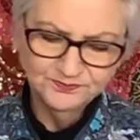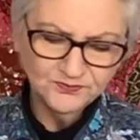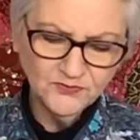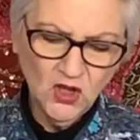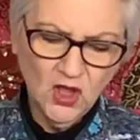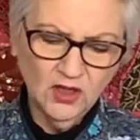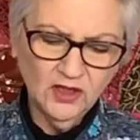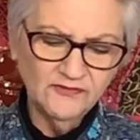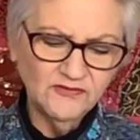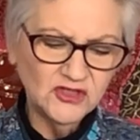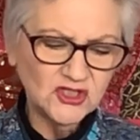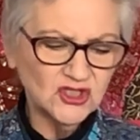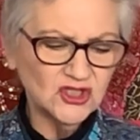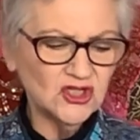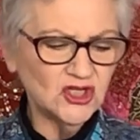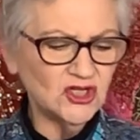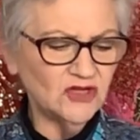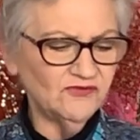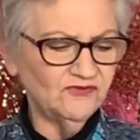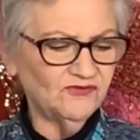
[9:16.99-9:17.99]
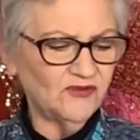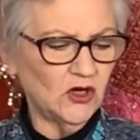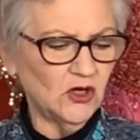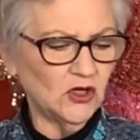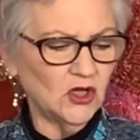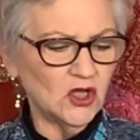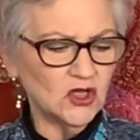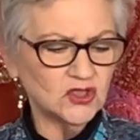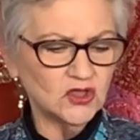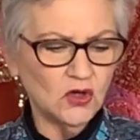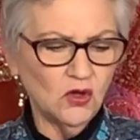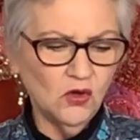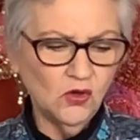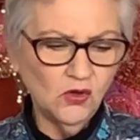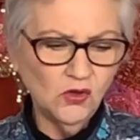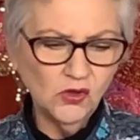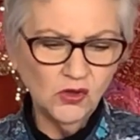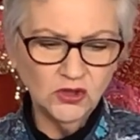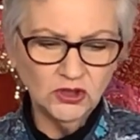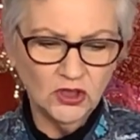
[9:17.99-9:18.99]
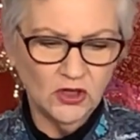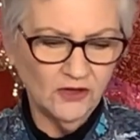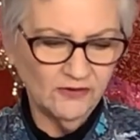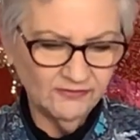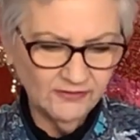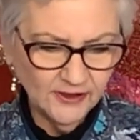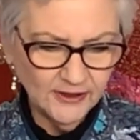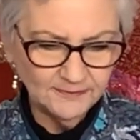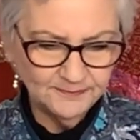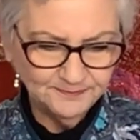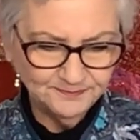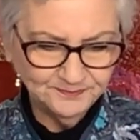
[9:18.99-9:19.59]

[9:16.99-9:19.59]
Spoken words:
I'll have inserted photos all over it.